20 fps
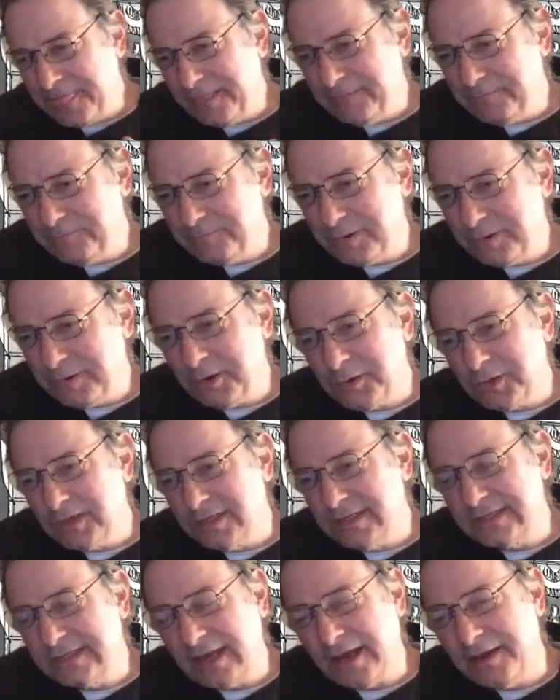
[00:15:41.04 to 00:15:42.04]

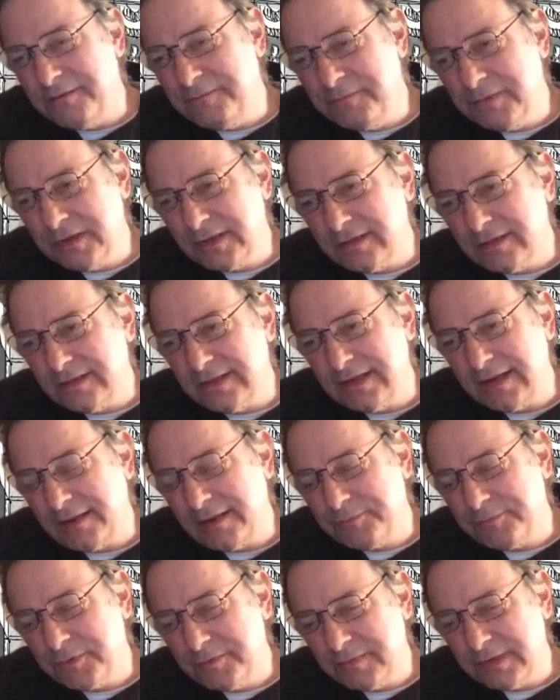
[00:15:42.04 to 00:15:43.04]
Poland, middle and
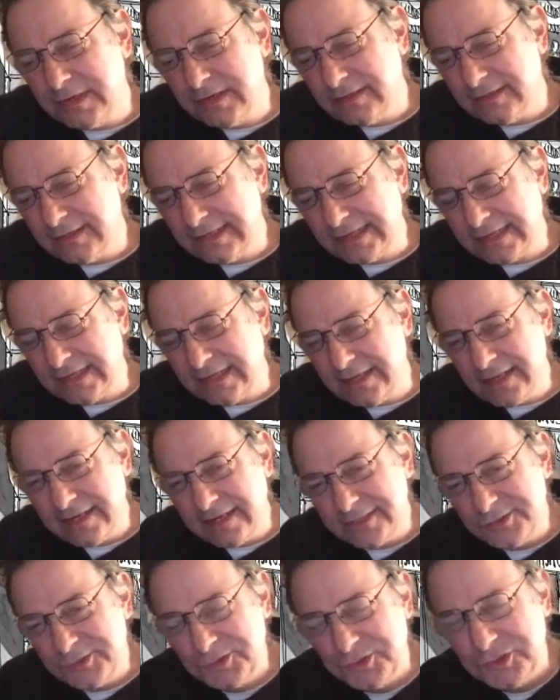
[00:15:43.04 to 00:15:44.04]
upper middle
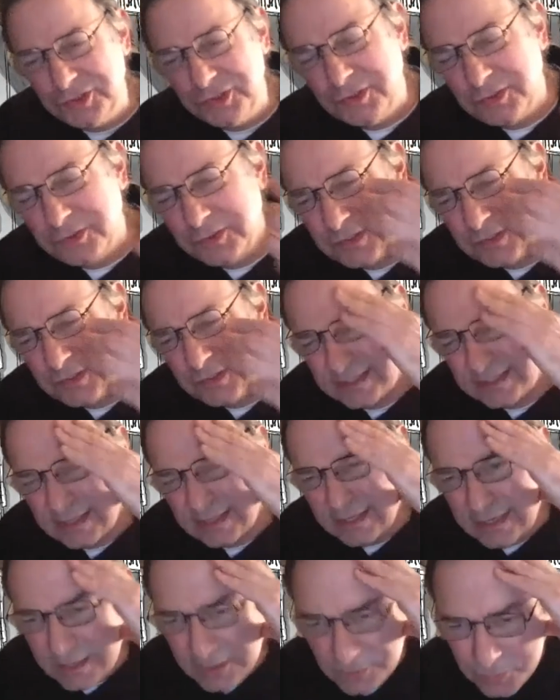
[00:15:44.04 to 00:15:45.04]
class Jews,
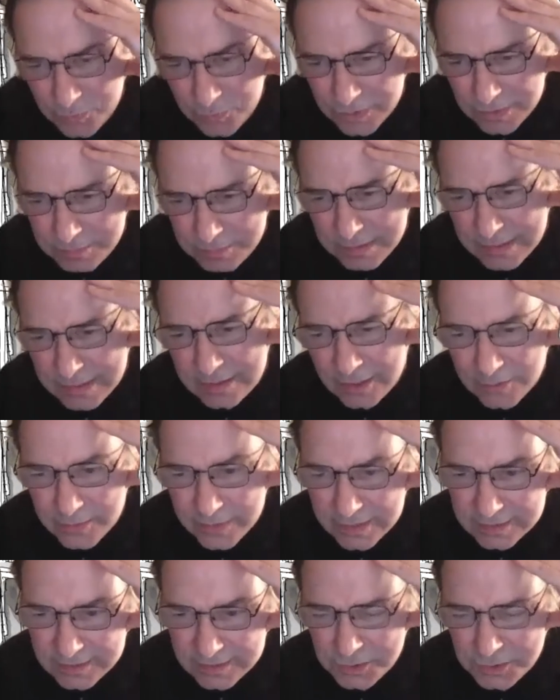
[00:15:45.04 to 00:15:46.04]
would be
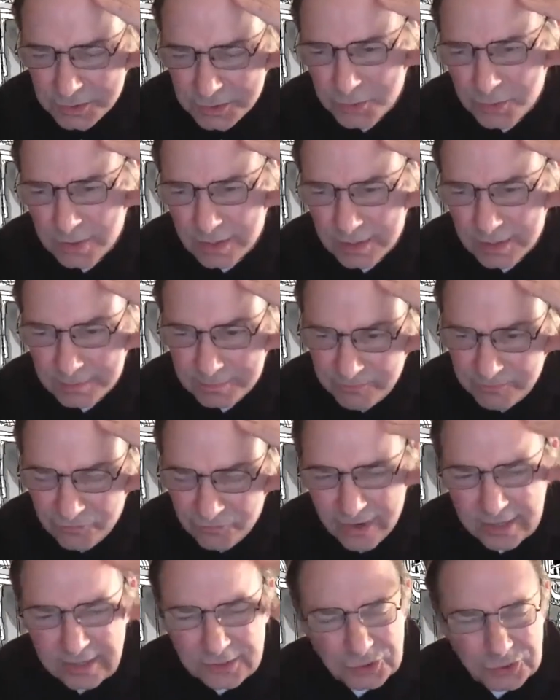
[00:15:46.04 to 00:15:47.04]
going to
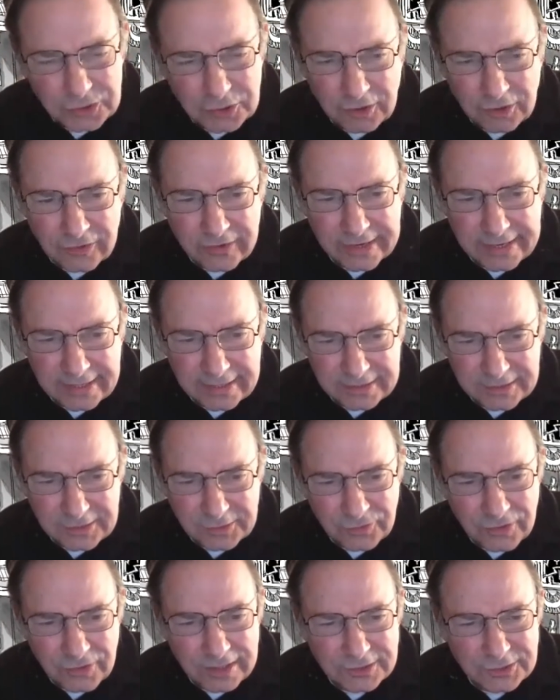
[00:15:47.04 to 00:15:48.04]
French-oriented
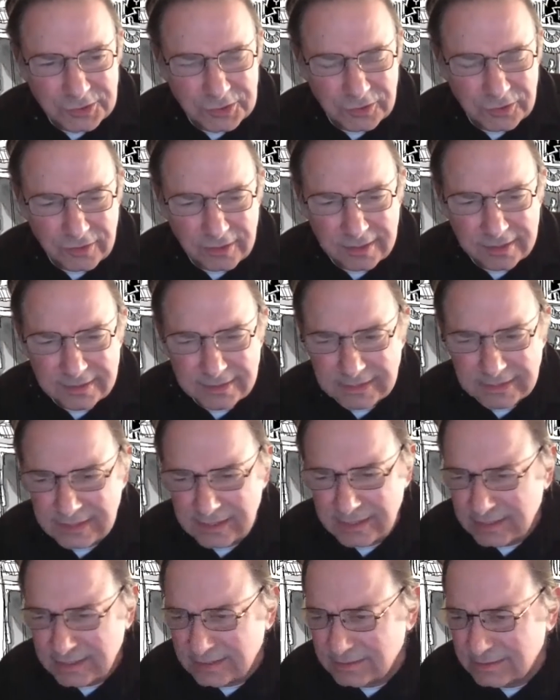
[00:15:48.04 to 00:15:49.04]
restaurants.
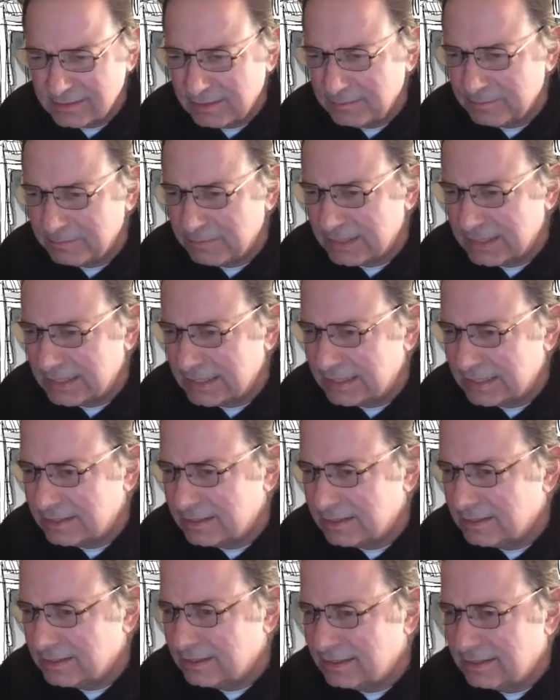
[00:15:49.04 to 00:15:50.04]
Some
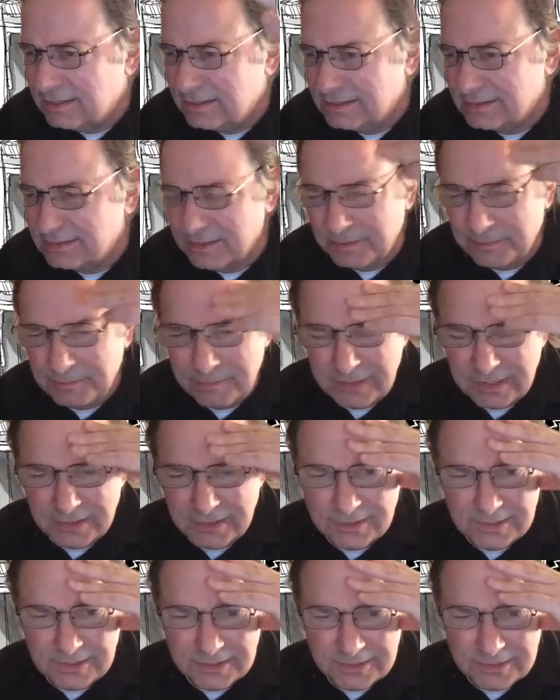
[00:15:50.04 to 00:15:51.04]
his